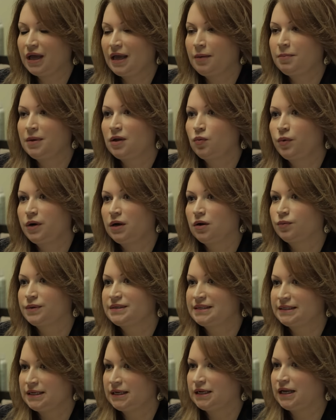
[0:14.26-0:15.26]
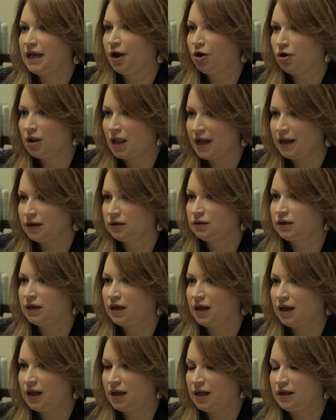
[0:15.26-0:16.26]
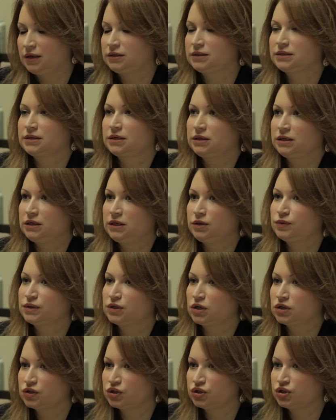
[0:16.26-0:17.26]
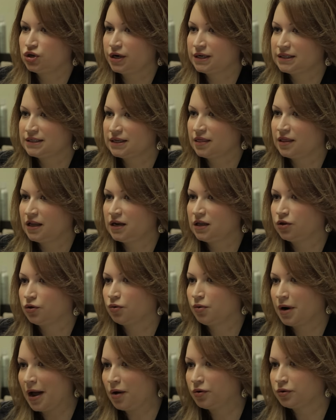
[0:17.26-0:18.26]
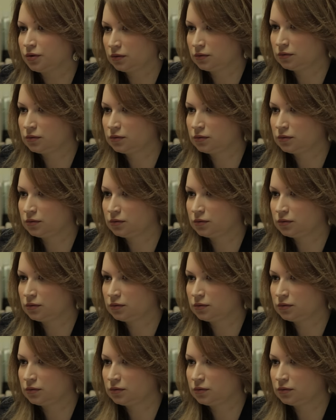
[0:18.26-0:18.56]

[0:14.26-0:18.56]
came in with a receding hairline, and he was also starting to thin in the crown